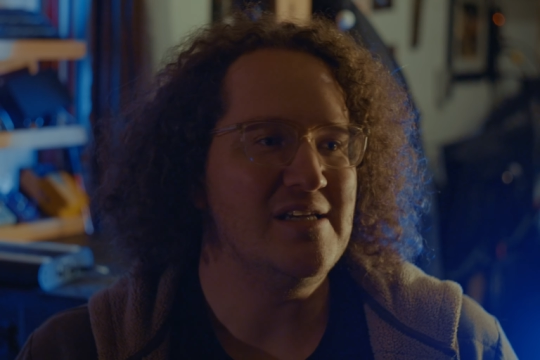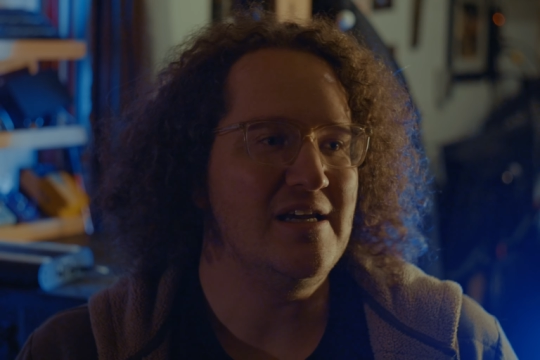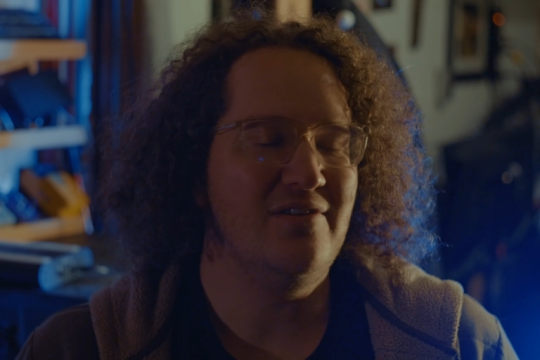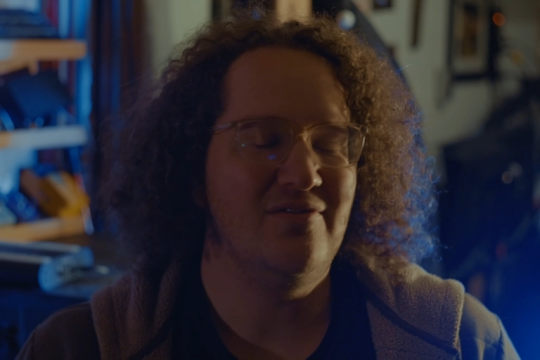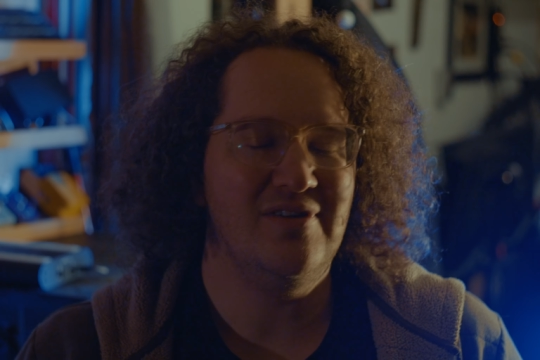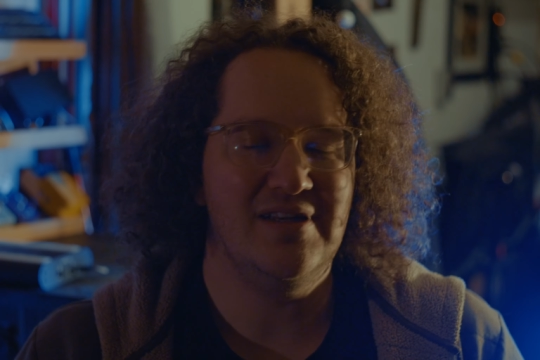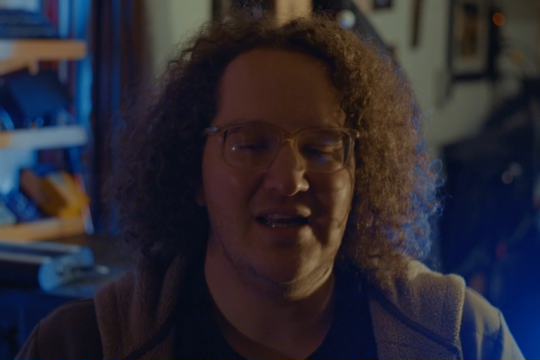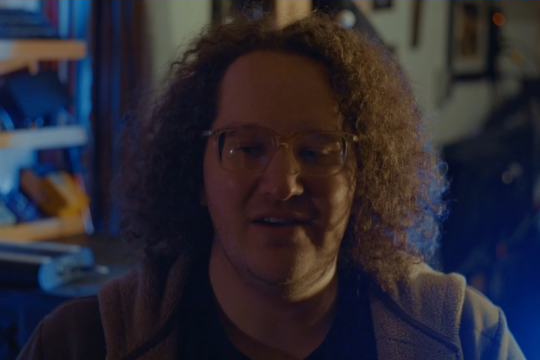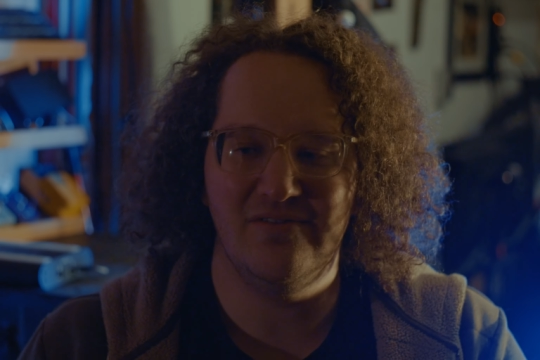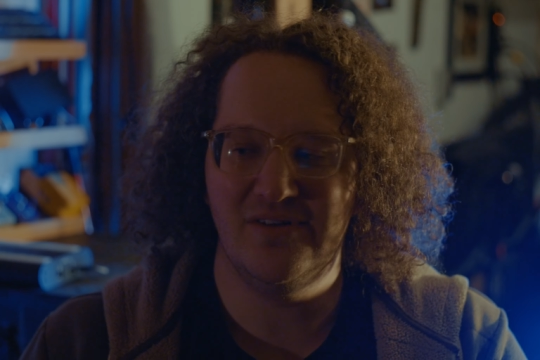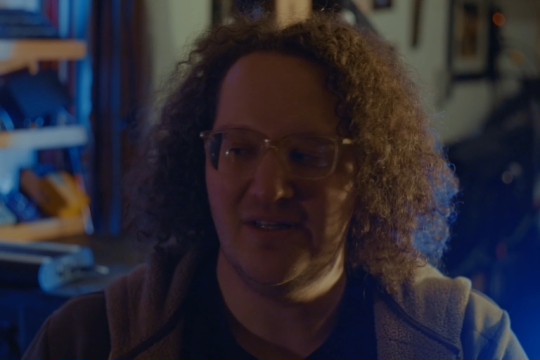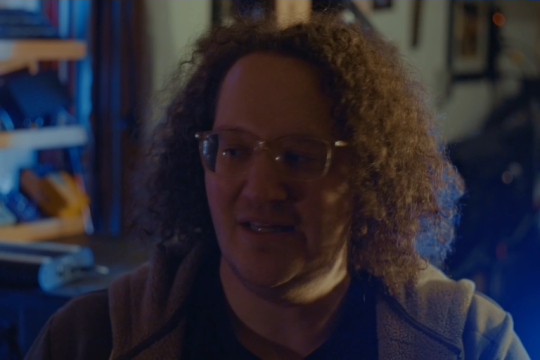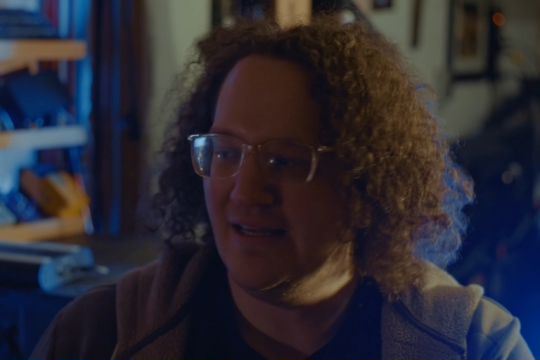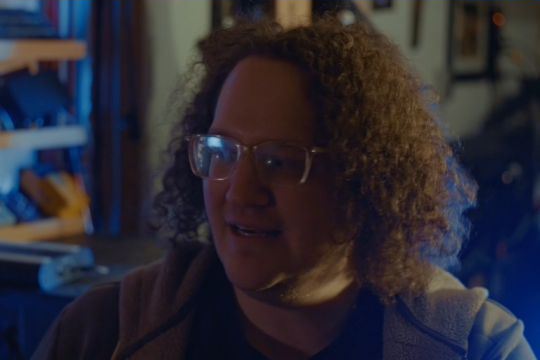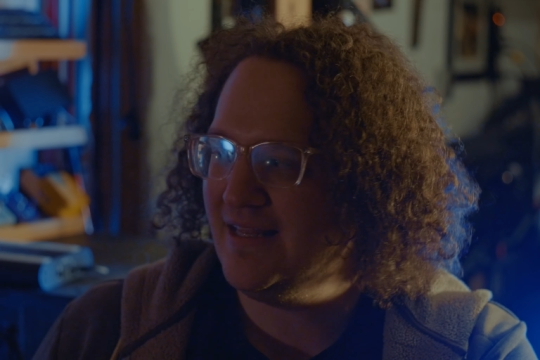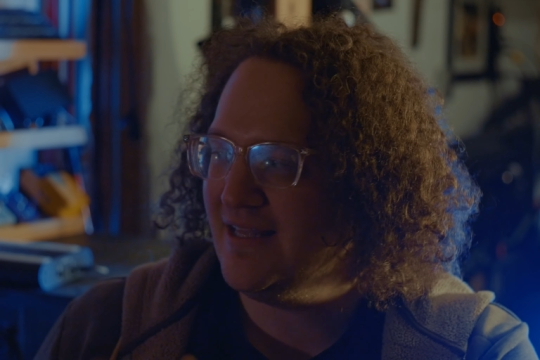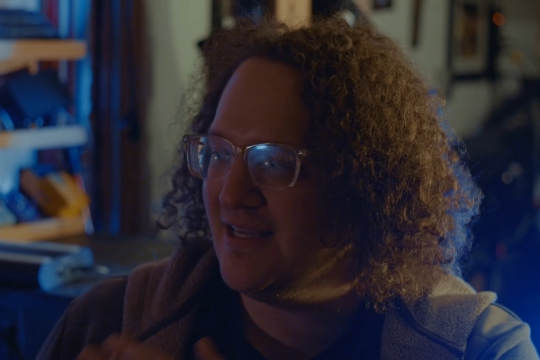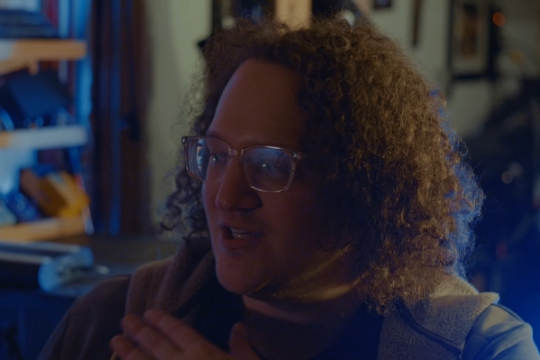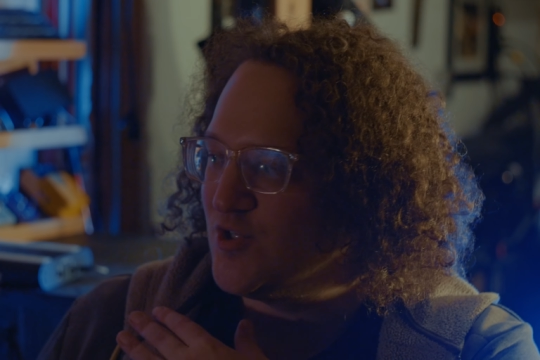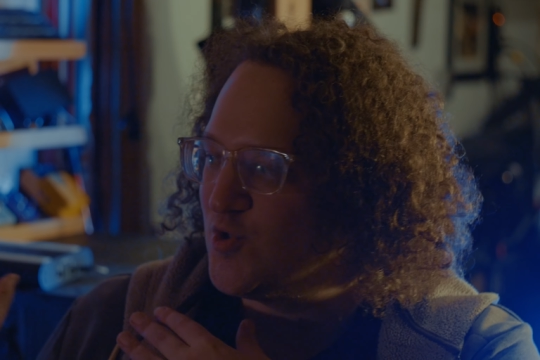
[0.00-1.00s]
I even have a
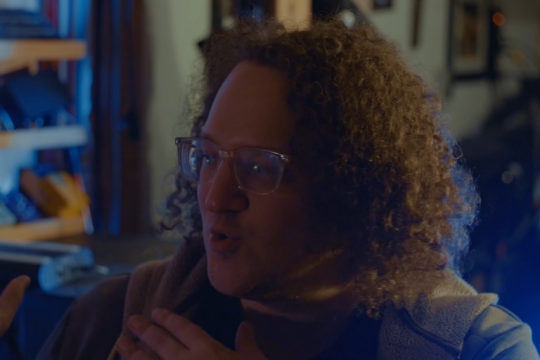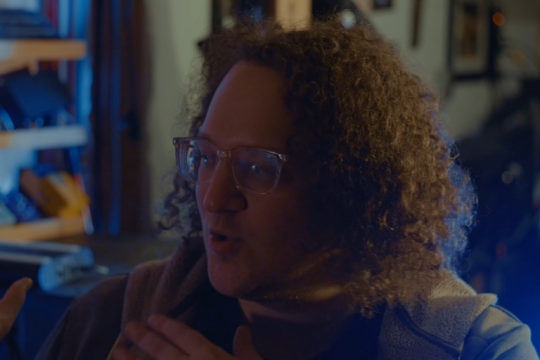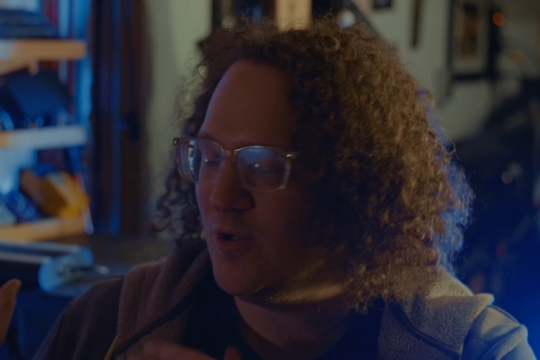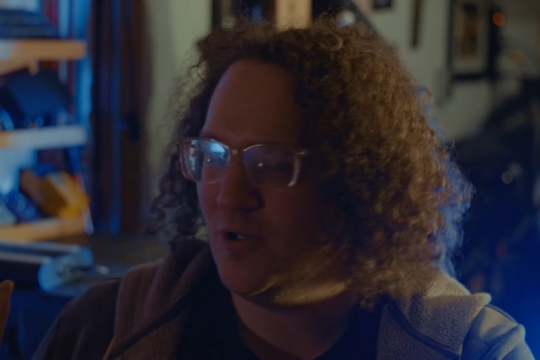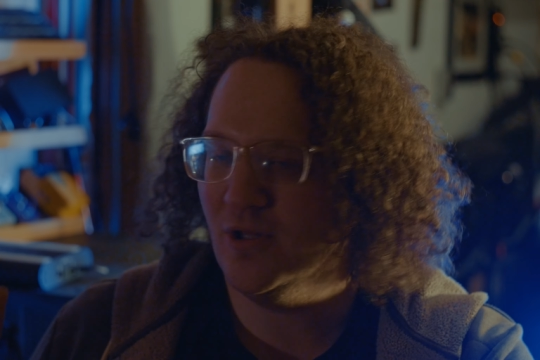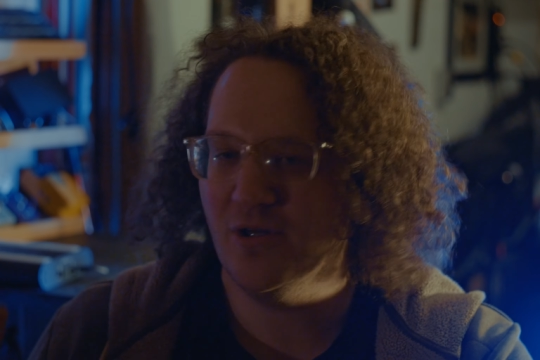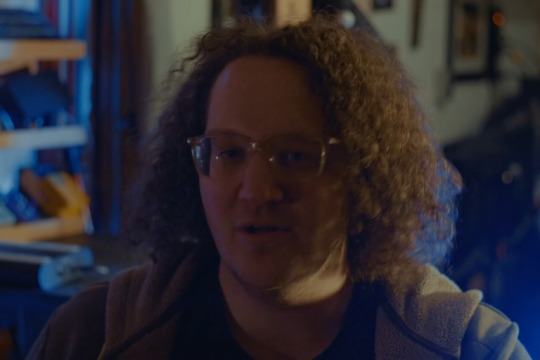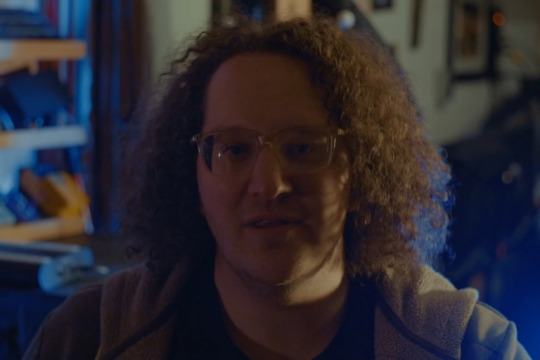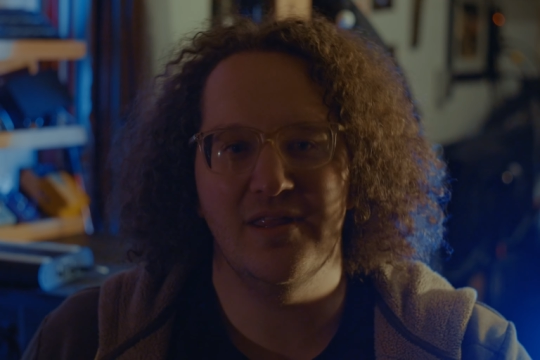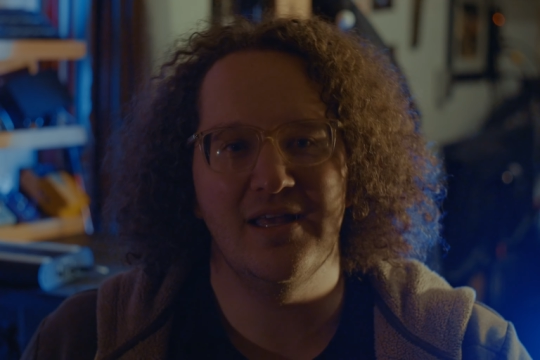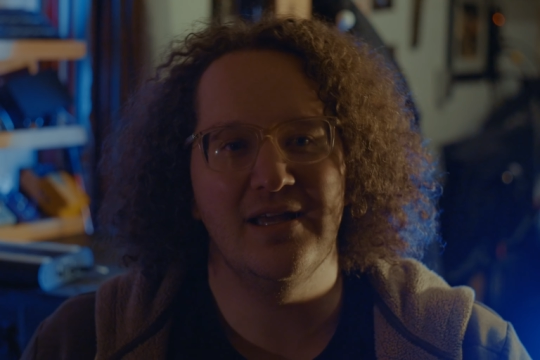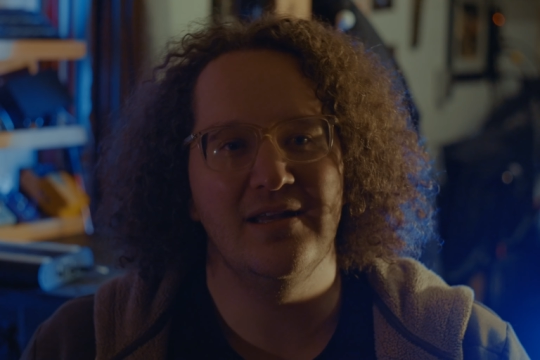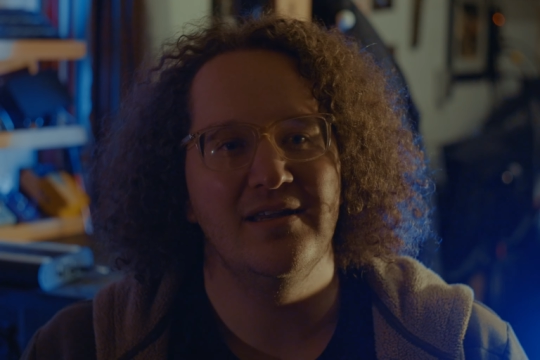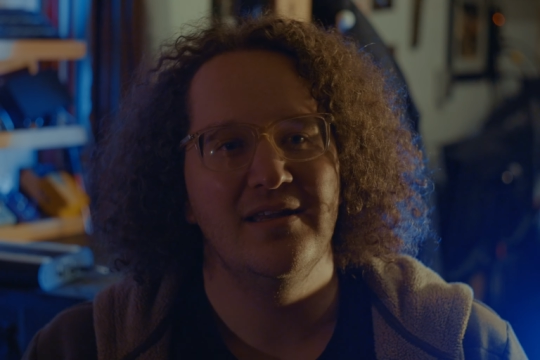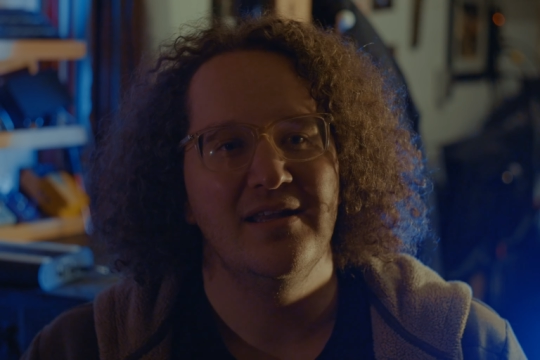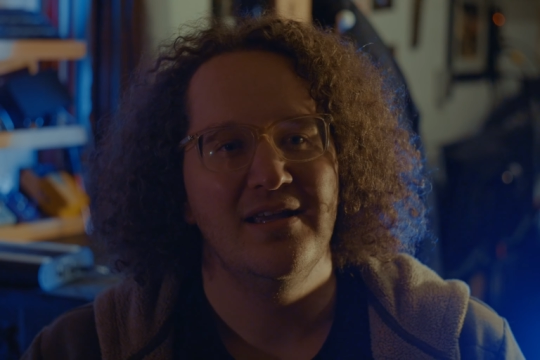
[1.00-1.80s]
lighting controller that